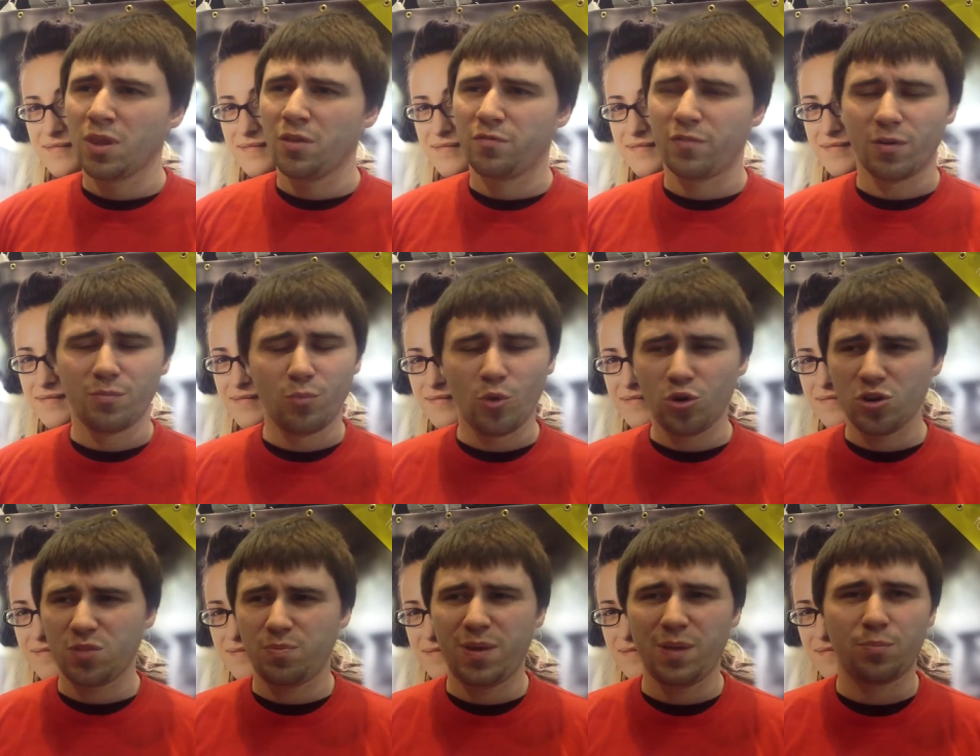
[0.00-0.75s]
For
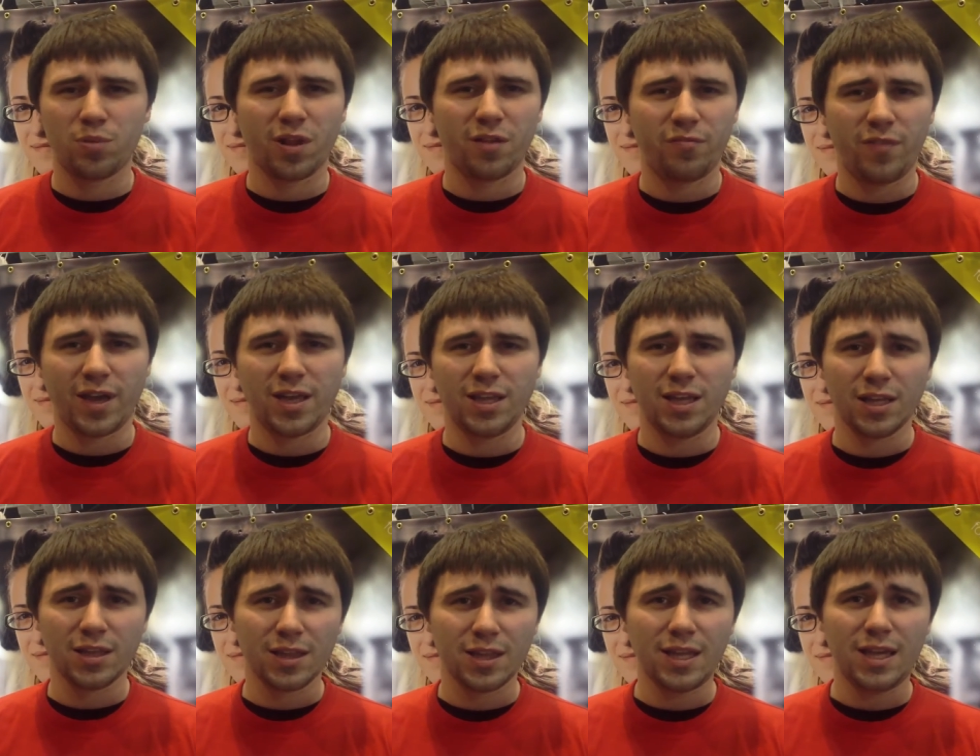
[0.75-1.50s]
most people, I think
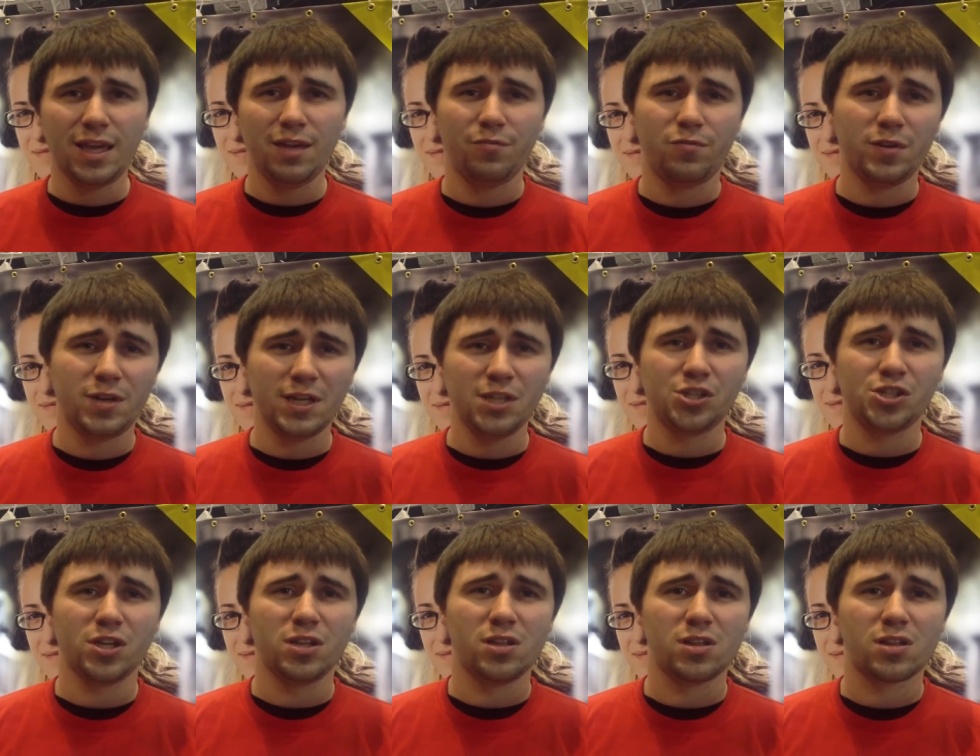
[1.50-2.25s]
they leave
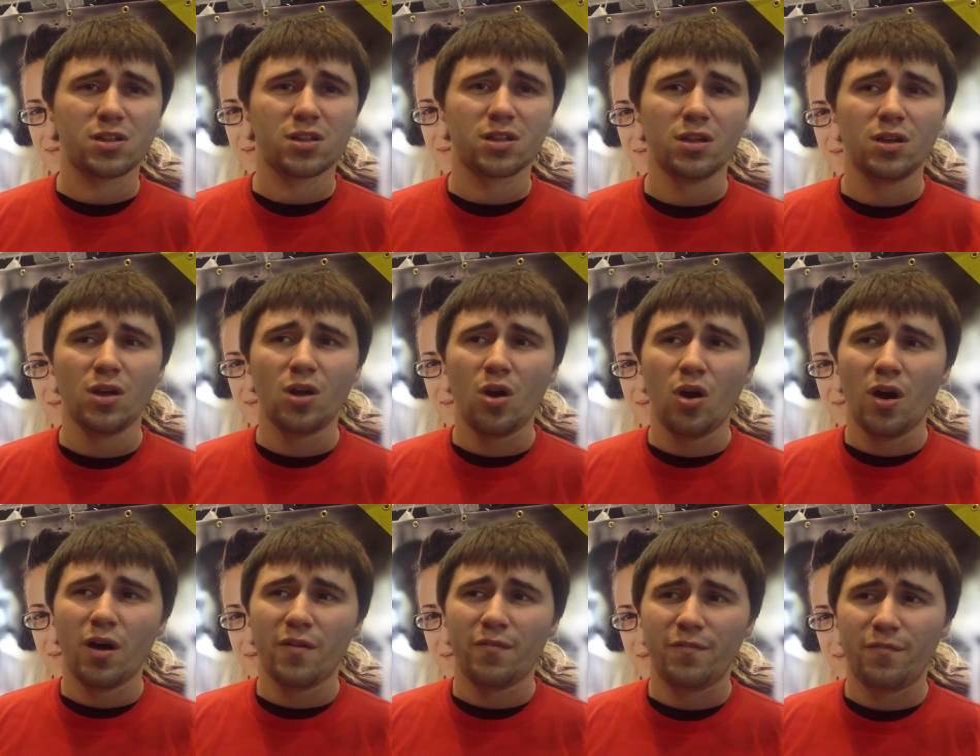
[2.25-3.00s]
Regents
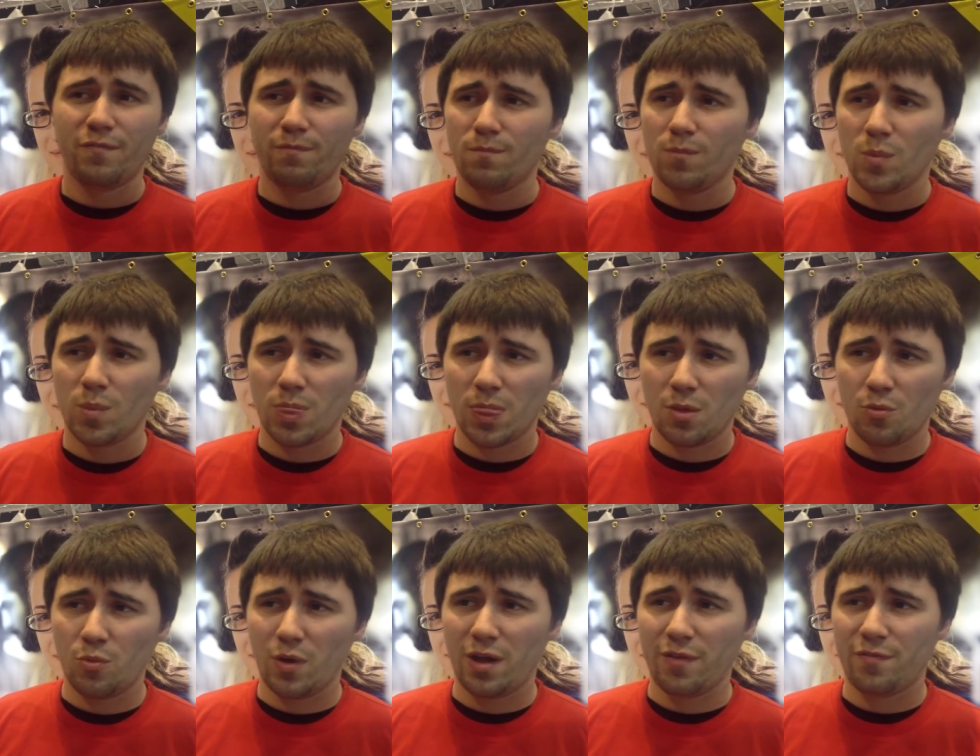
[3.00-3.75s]

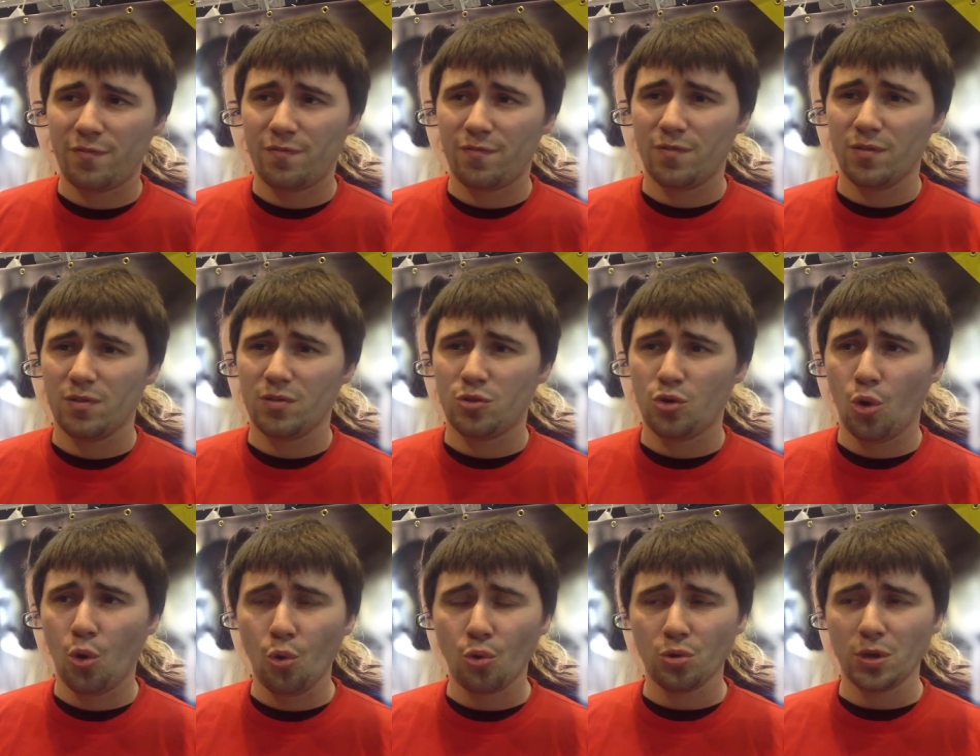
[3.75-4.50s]
with
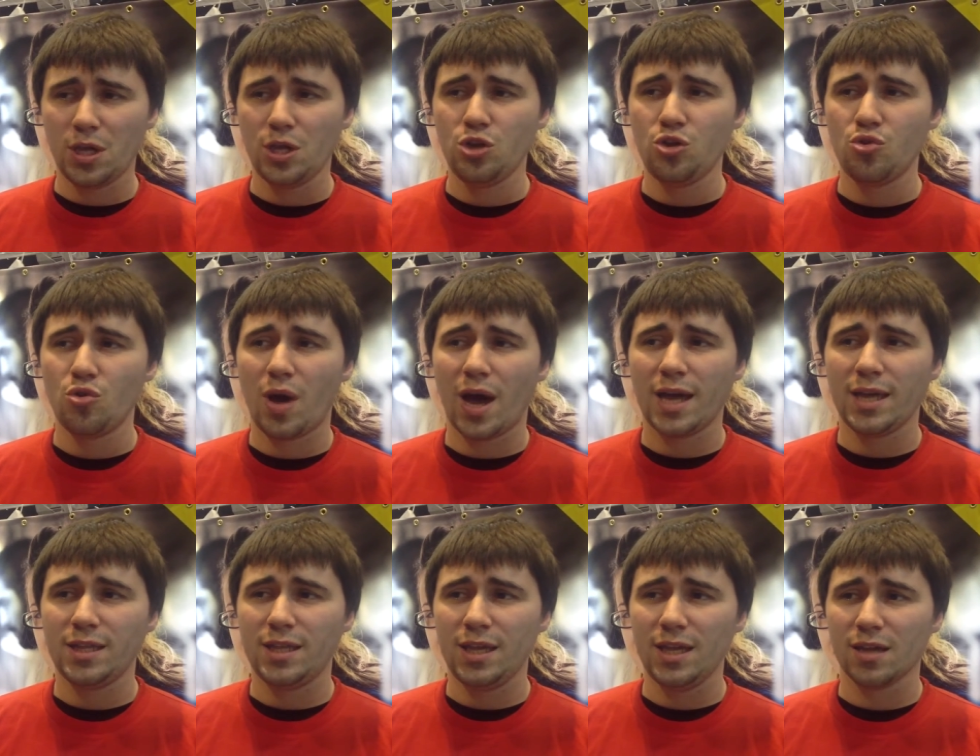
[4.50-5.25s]
totally new
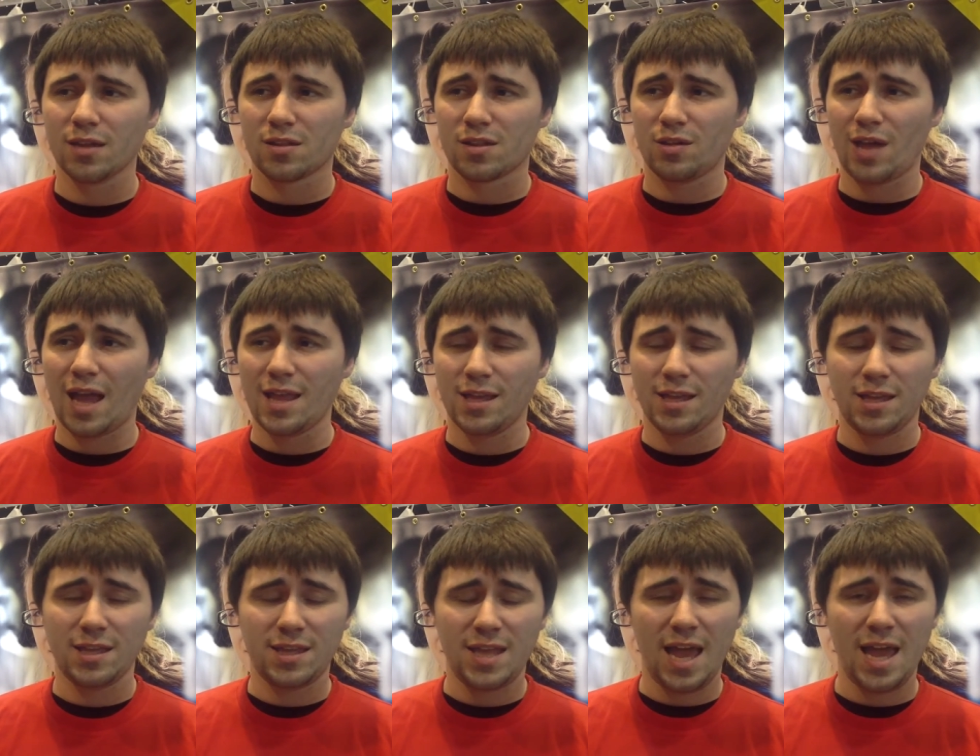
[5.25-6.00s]
ideas and an
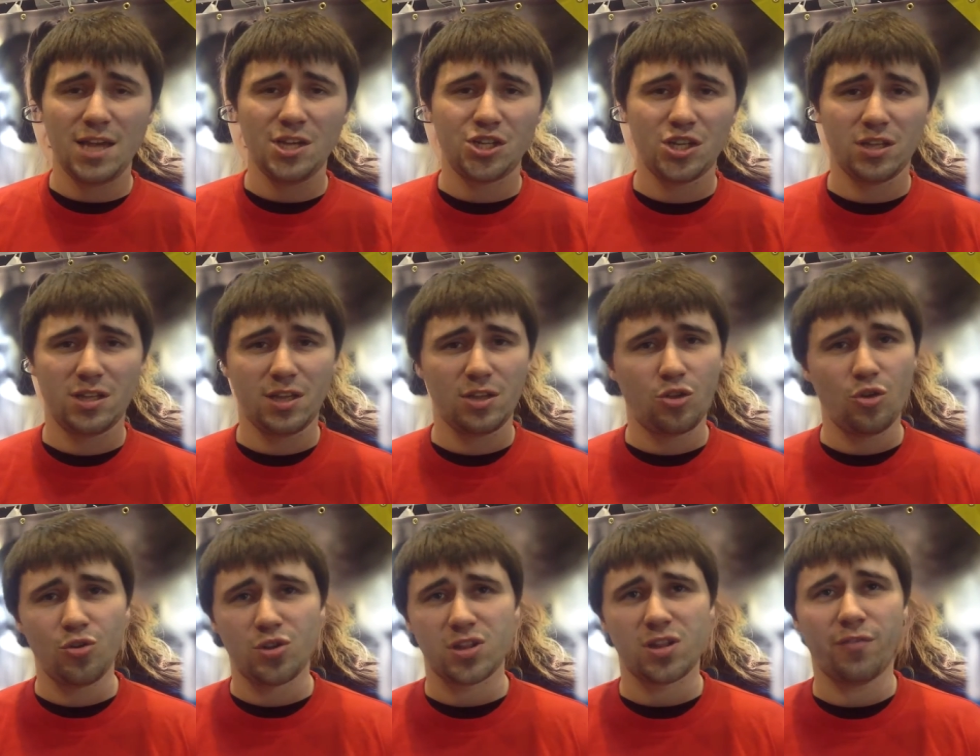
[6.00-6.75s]
intention to
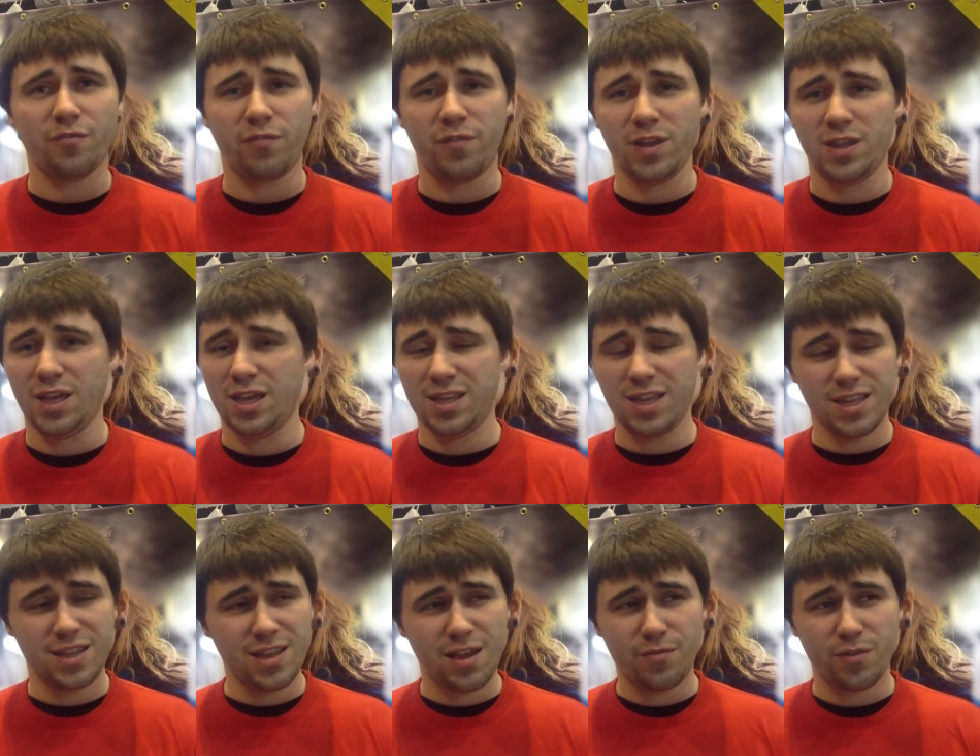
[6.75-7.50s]
do something that
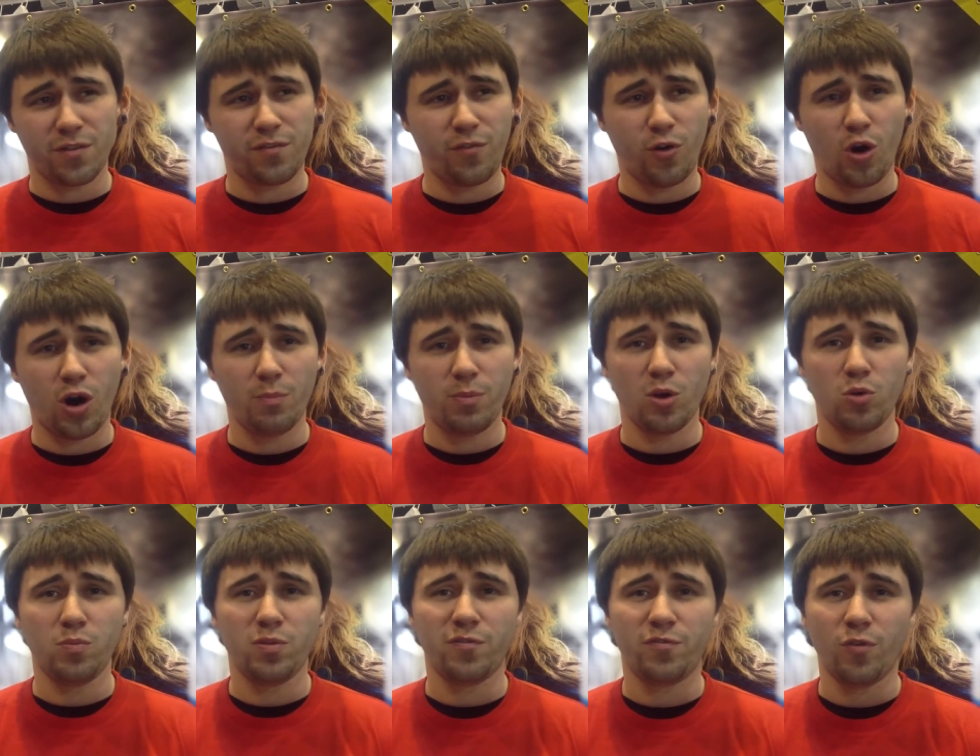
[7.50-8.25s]
they'd never thought
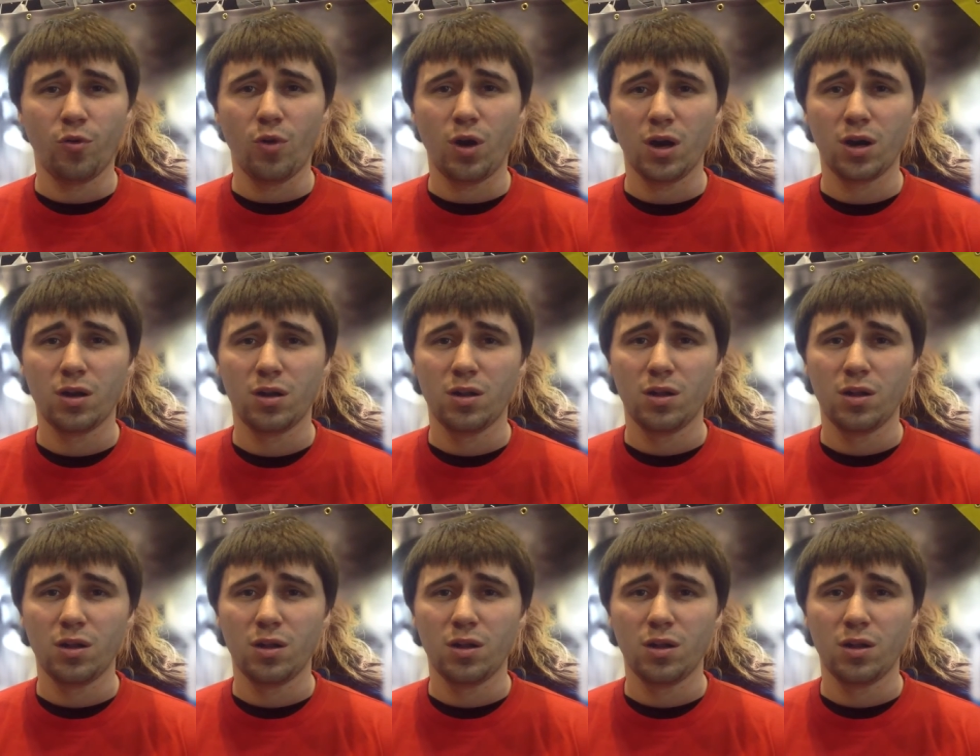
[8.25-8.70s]
about before.